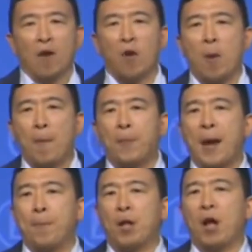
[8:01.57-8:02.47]
From our
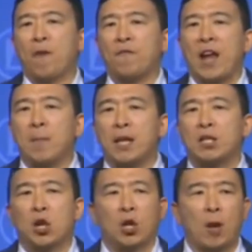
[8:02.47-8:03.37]
people, our
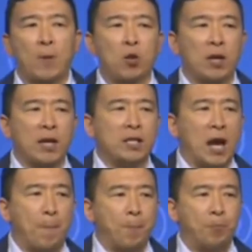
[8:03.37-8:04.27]
families, and our communities
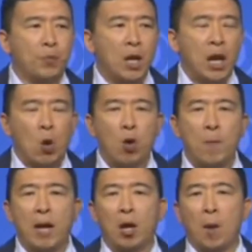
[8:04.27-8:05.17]
up. It would
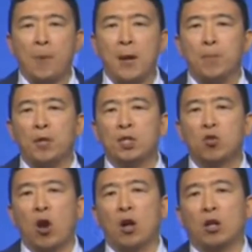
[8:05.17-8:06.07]
make our people
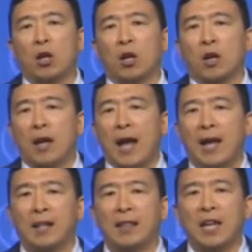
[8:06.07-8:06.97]
stronger,
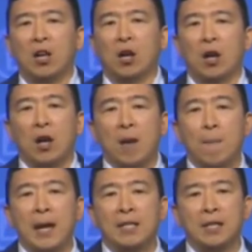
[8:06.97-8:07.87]
healthier,
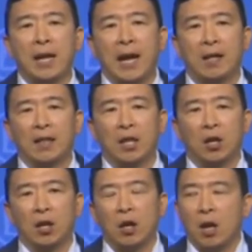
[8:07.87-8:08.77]
mentally
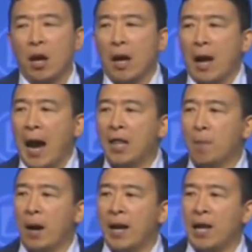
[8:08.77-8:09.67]
healthier. And
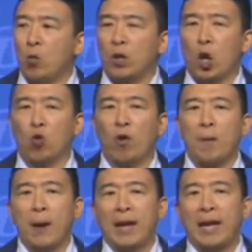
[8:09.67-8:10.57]
the money would go
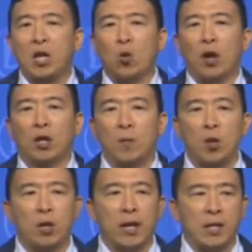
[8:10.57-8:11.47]
right back into our
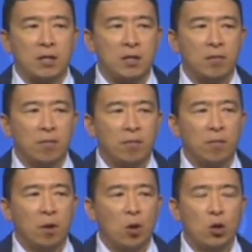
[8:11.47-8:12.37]
communities.
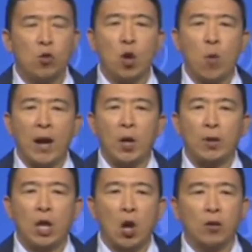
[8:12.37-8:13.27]
You know where it
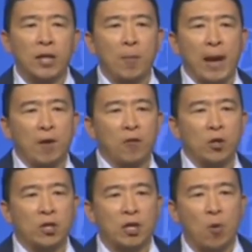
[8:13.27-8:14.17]
would go. Think about it
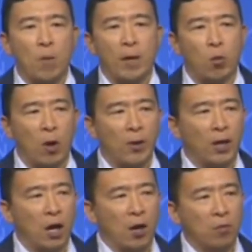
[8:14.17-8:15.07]
for just a moment. Where would
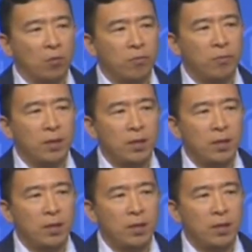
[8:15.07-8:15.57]
it go?